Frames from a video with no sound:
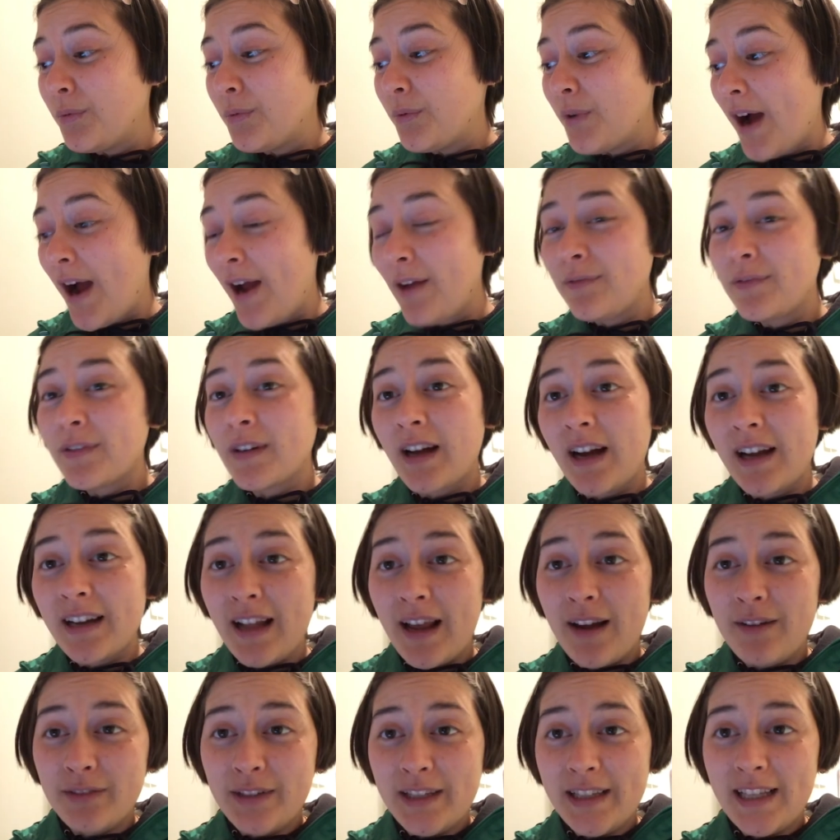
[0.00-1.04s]
I forgot
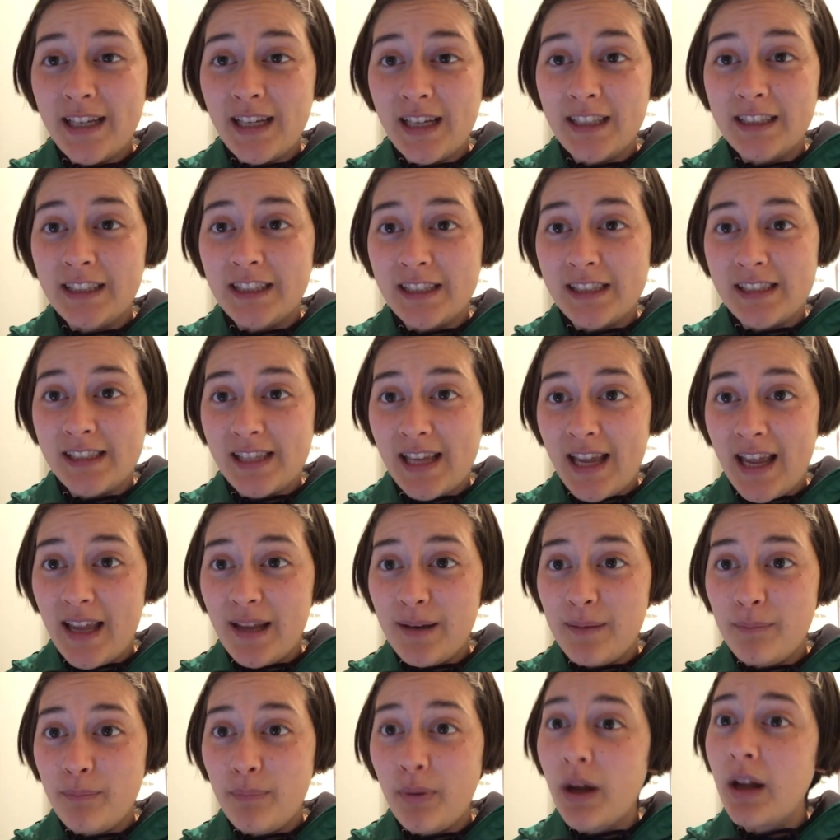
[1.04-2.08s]
everything I just
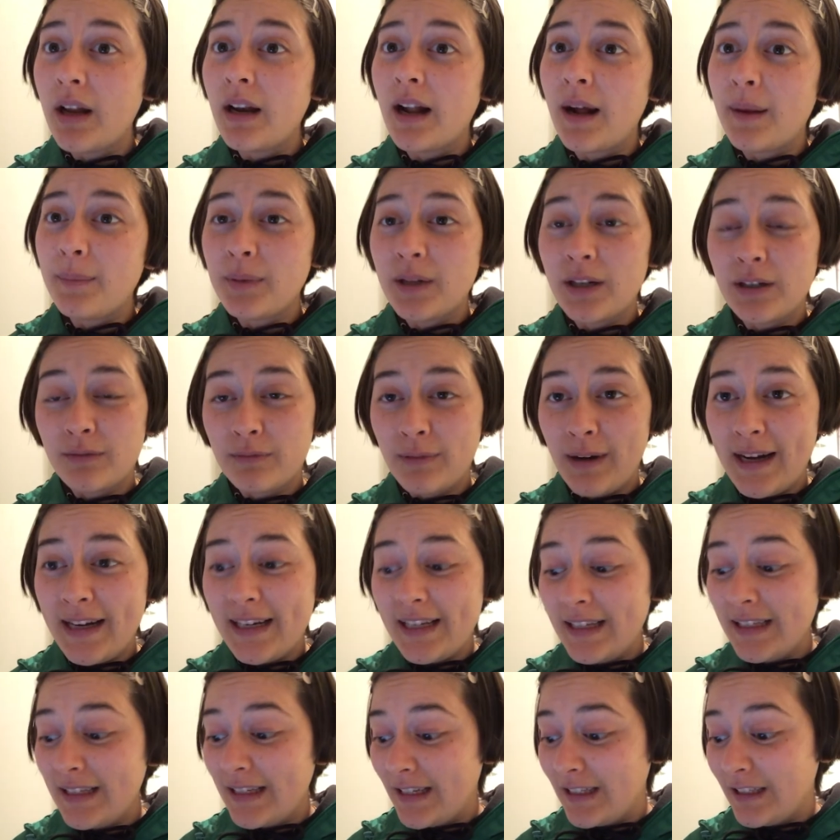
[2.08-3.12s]
said, but I'm gonna write
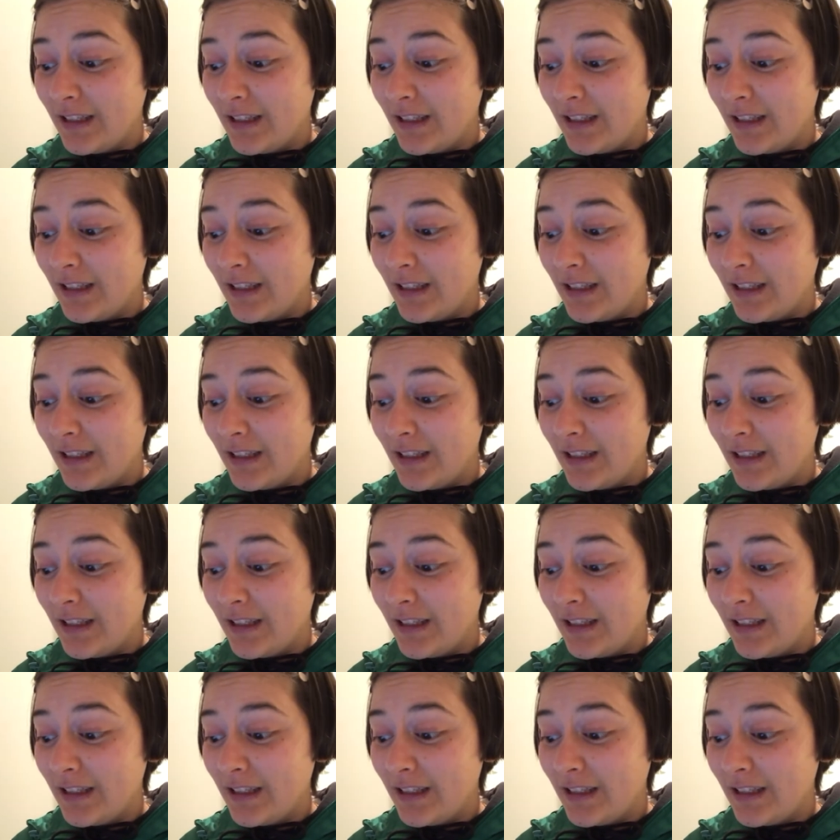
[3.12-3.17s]
it in a